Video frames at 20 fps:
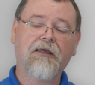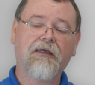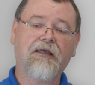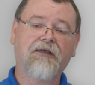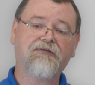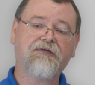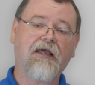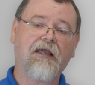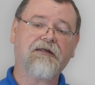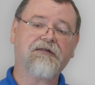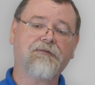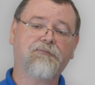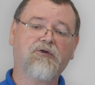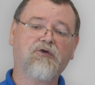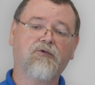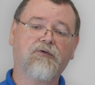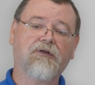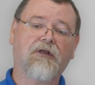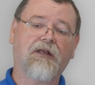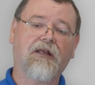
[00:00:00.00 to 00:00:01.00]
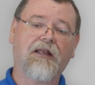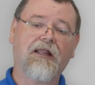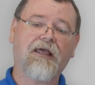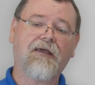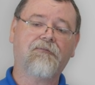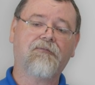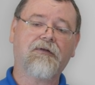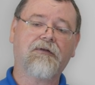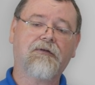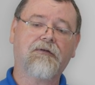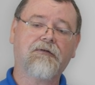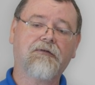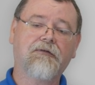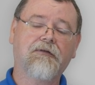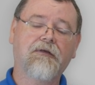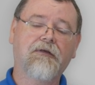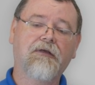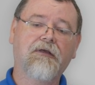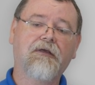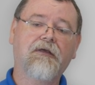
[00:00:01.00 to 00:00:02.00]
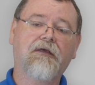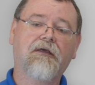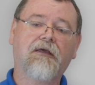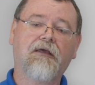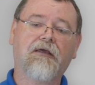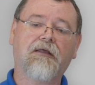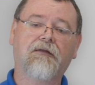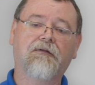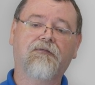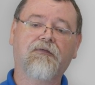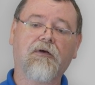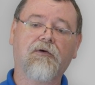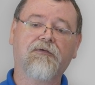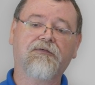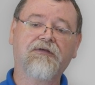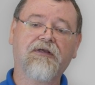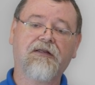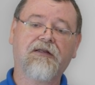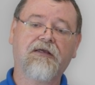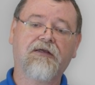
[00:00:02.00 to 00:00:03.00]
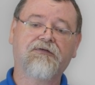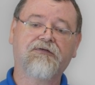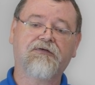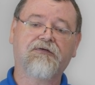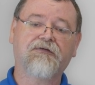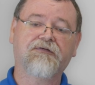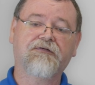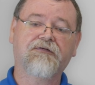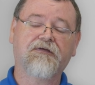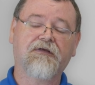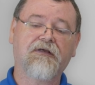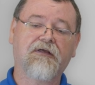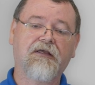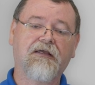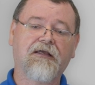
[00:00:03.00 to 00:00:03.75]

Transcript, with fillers: is actually between 11 and 13 inches.